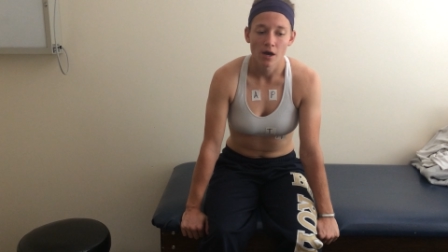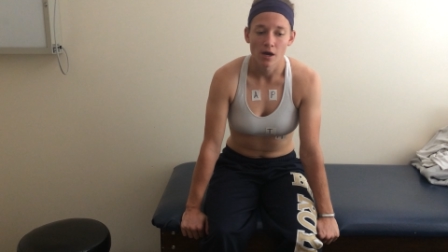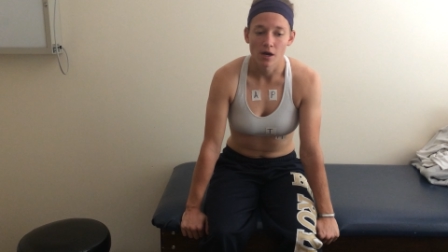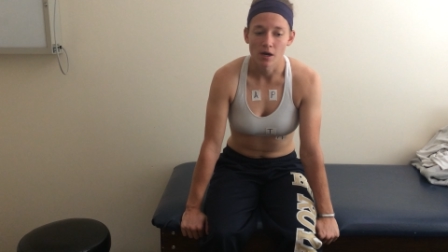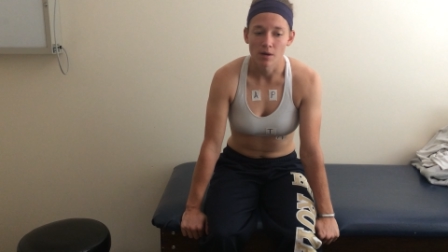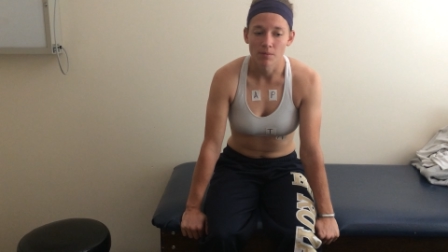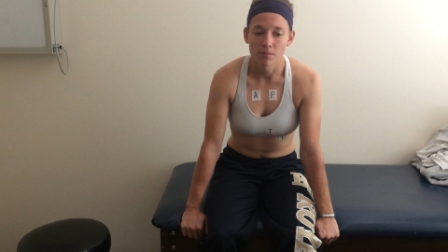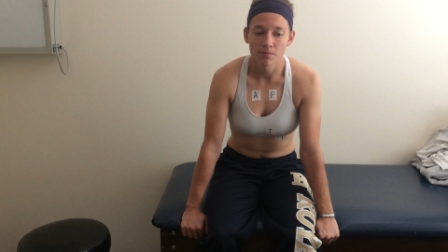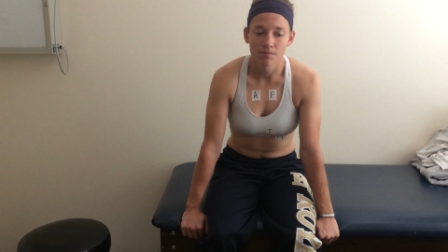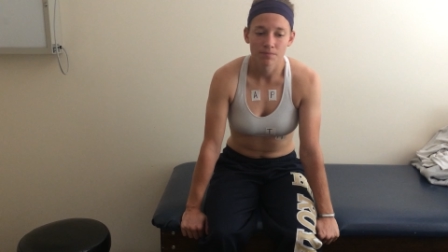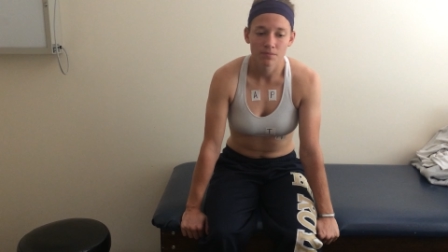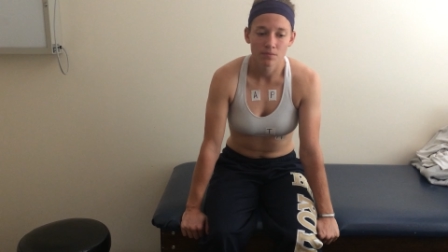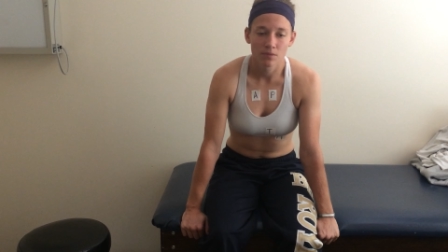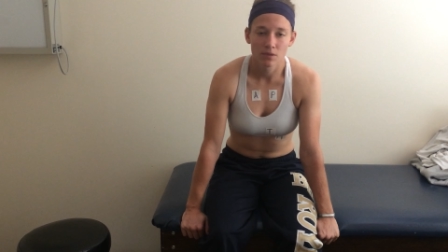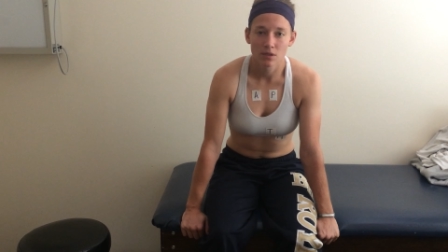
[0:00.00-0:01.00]
Um,
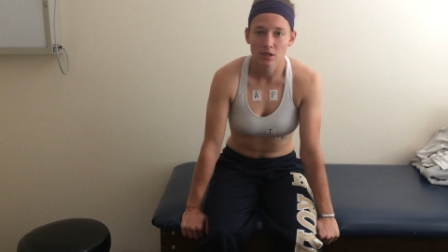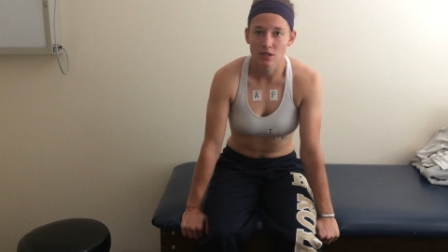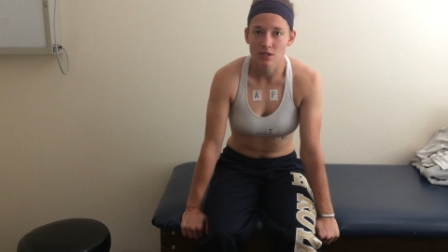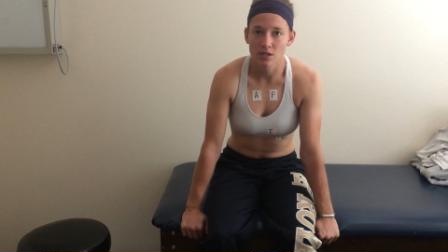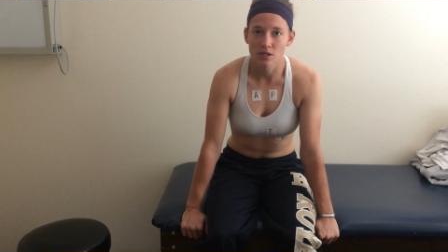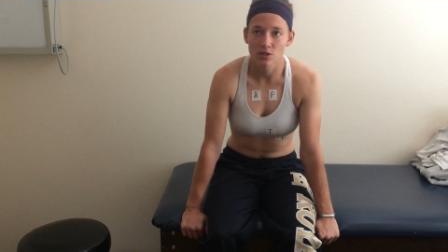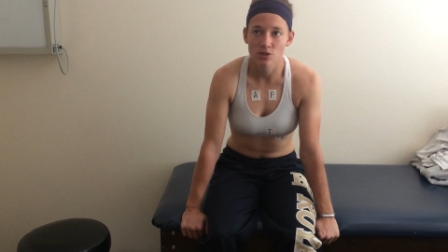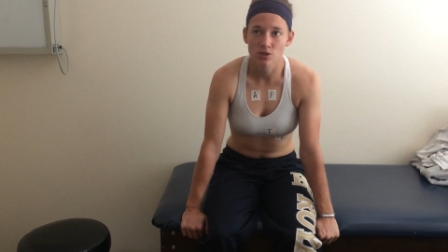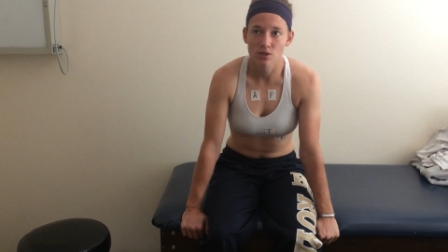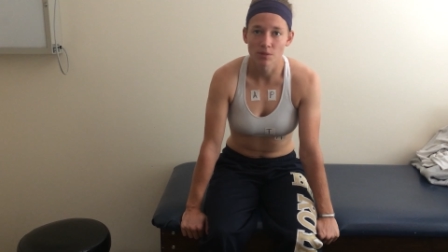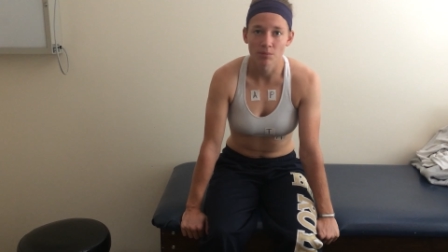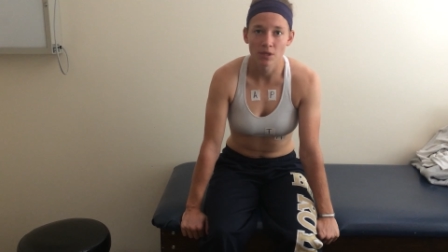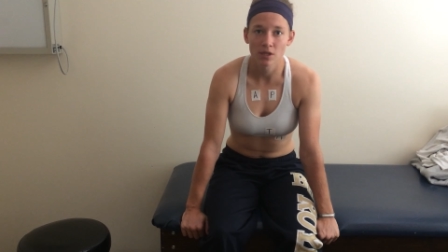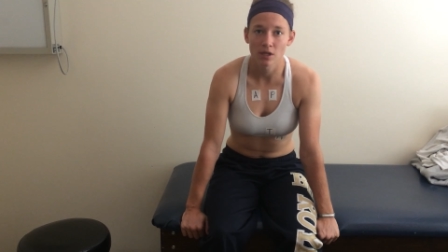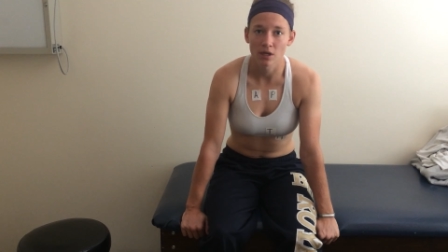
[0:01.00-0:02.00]
this is
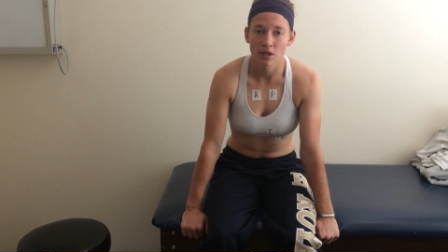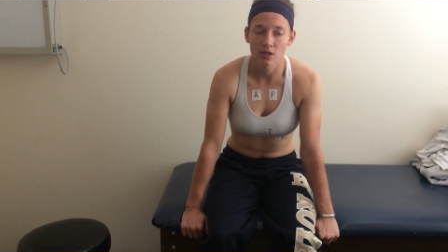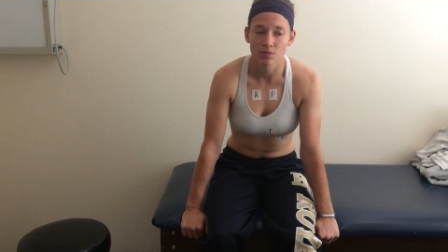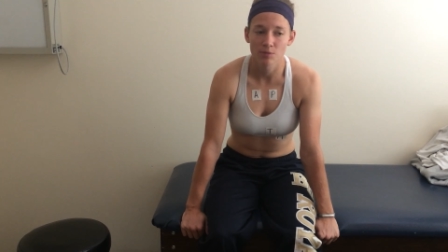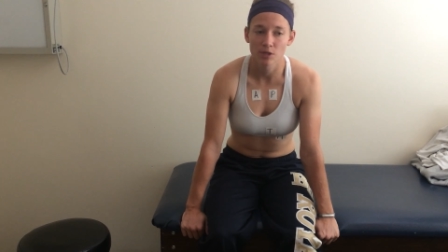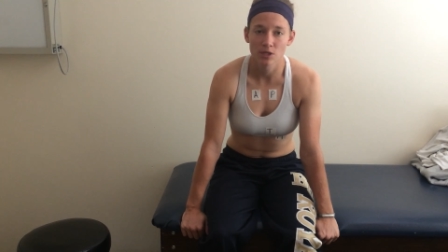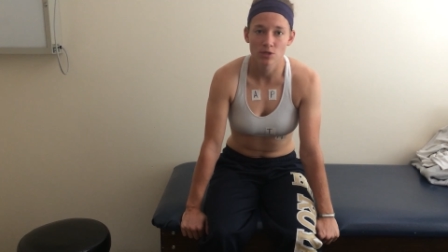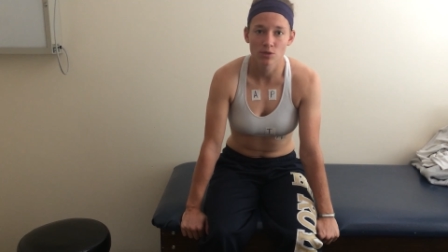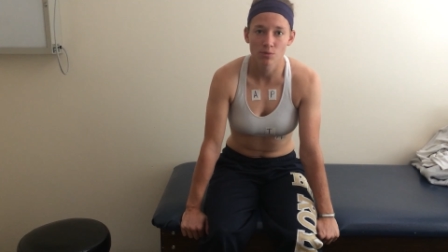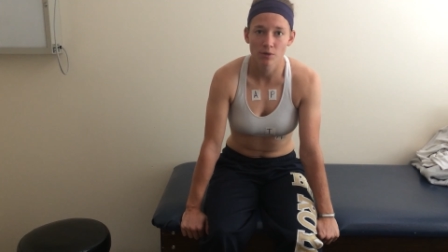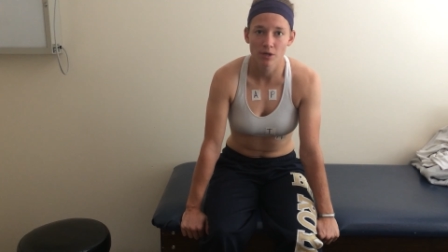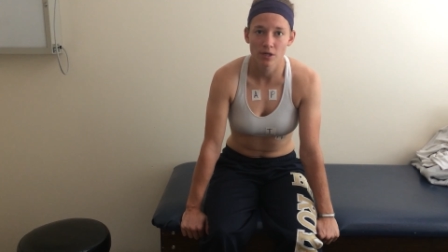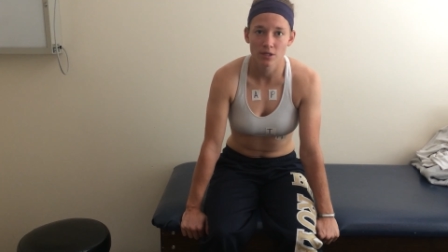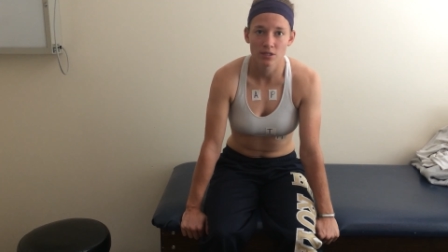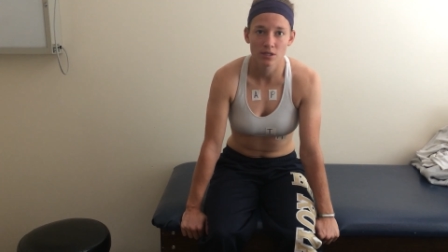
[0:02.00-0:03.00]
something that can be super
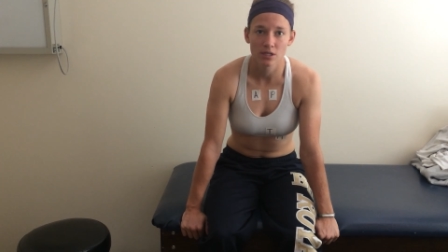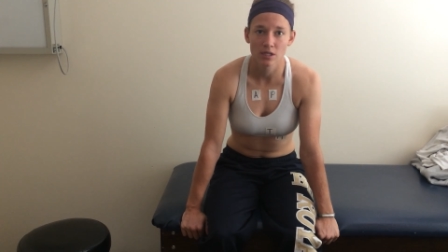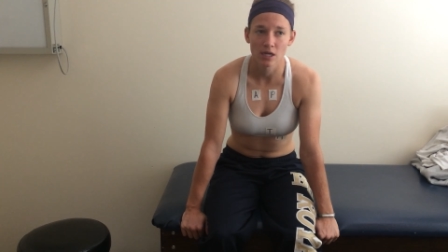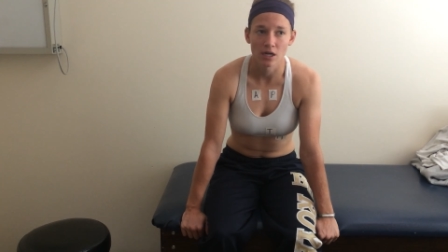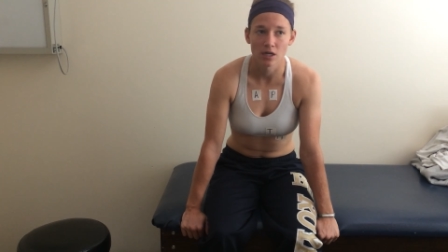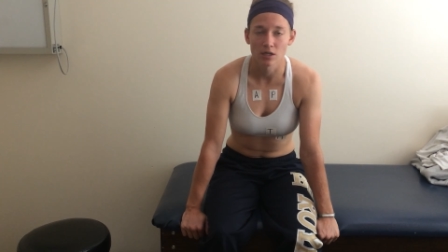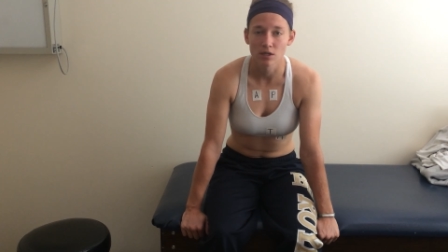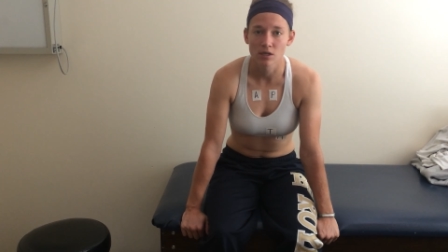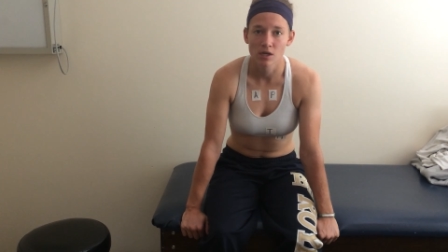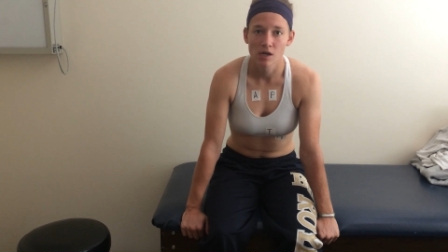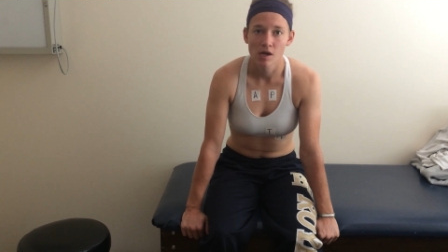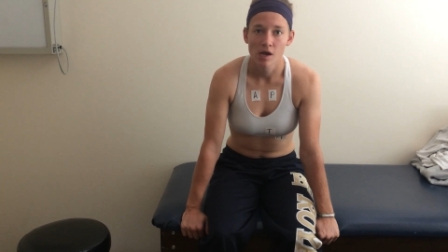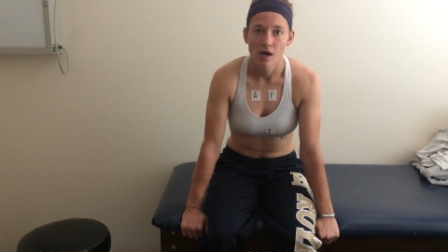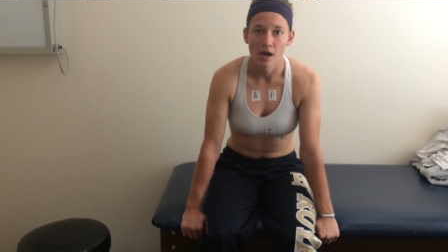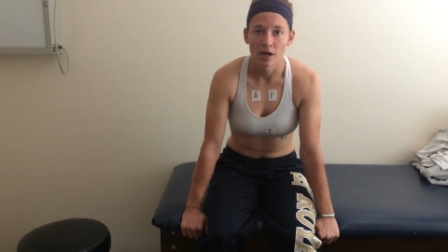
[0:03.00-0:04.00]
easily done
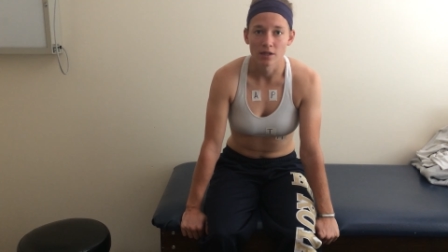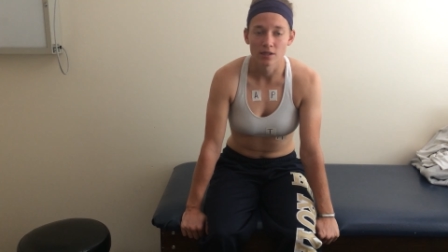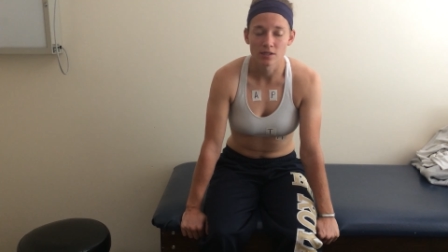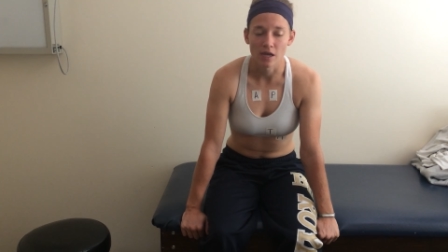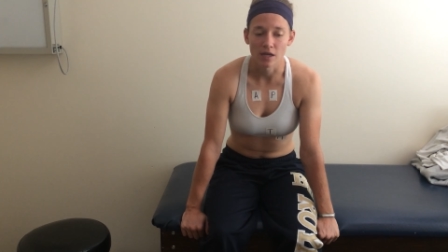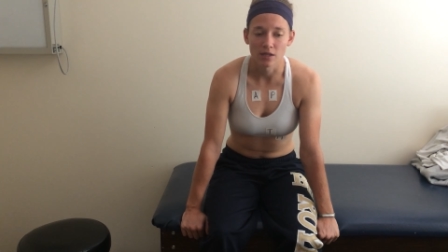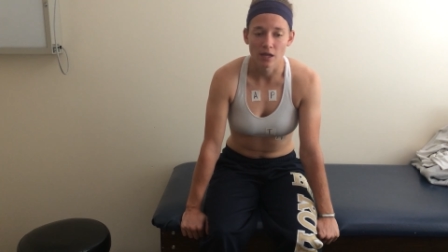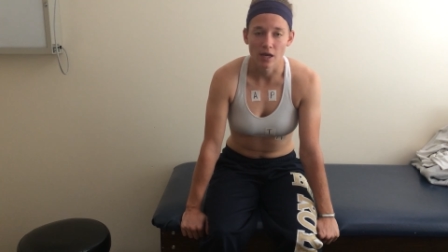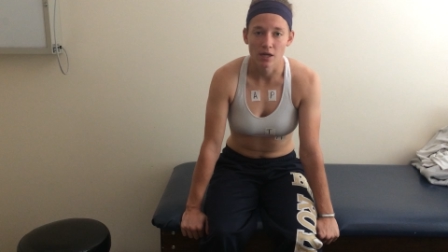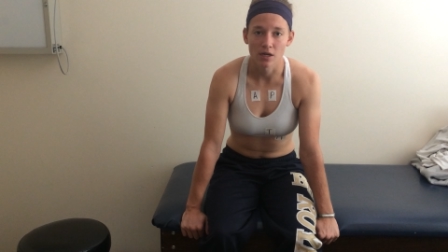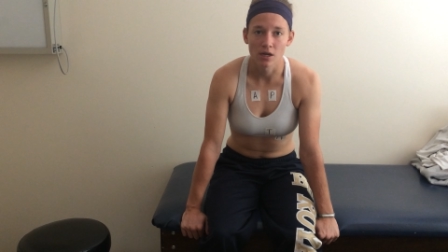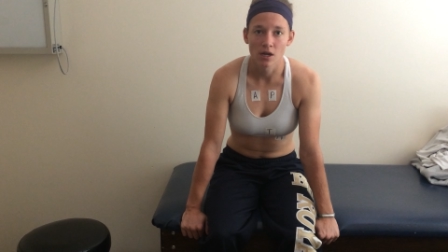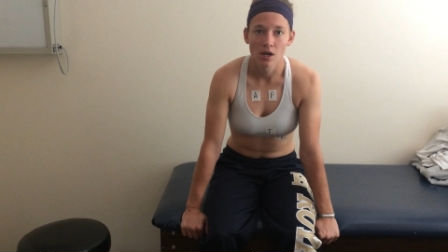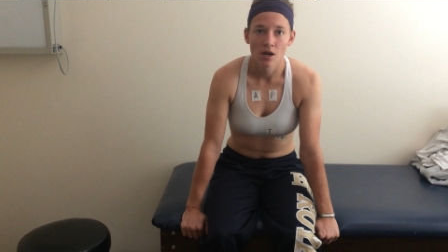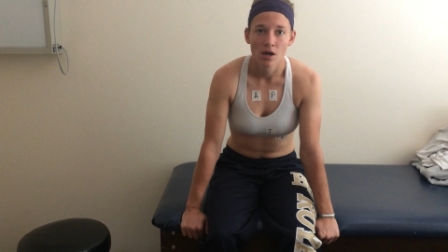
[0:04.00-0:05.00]
on the
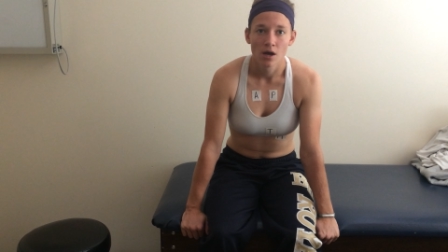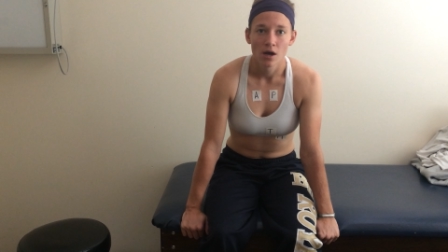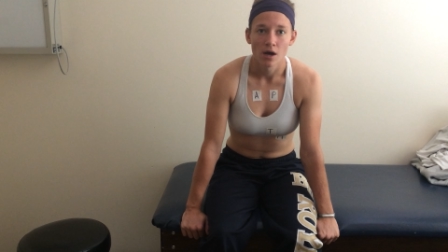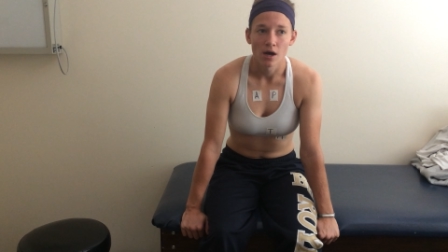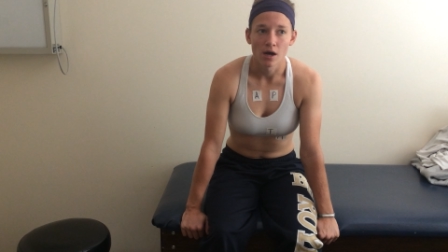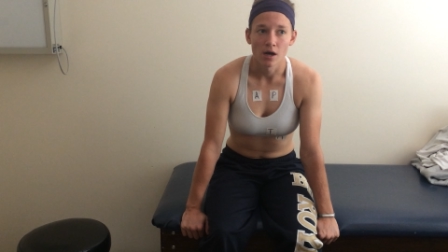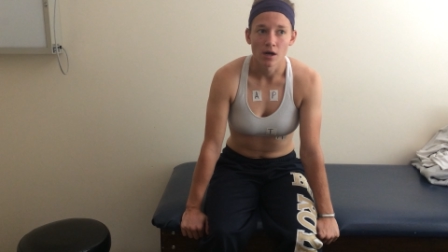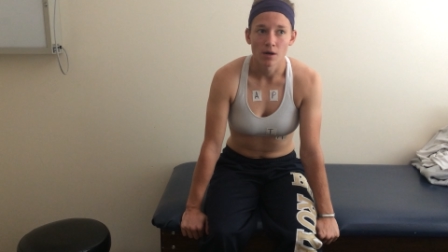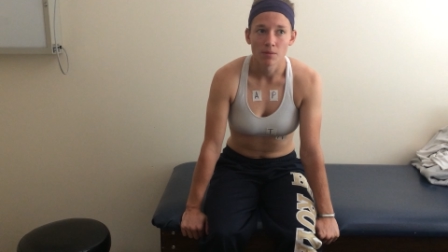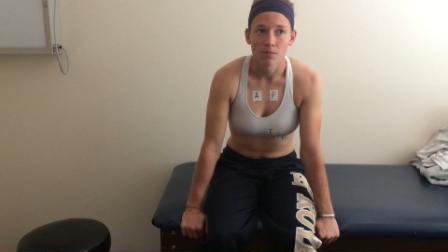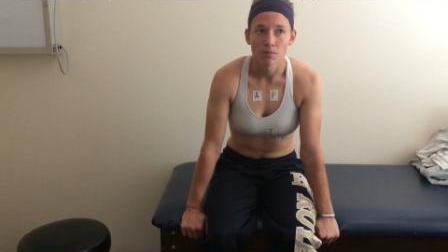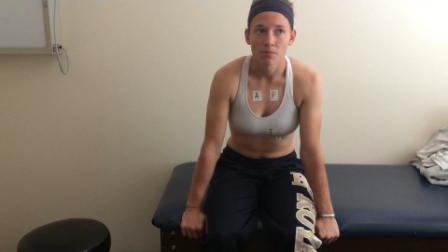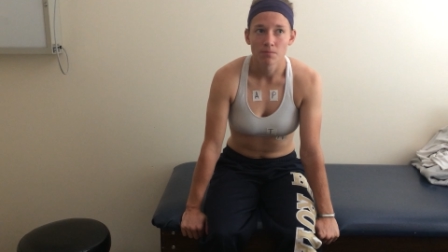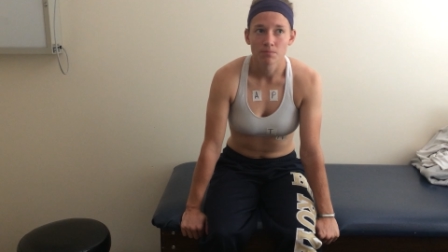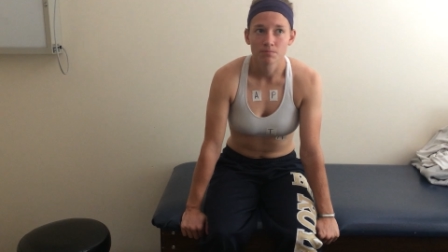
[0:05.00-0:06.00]
sideline.
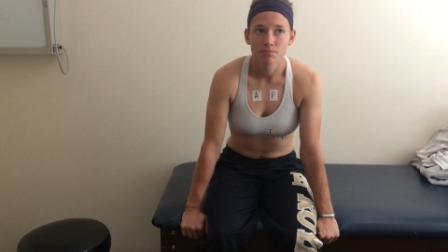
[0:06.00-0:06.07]
Um,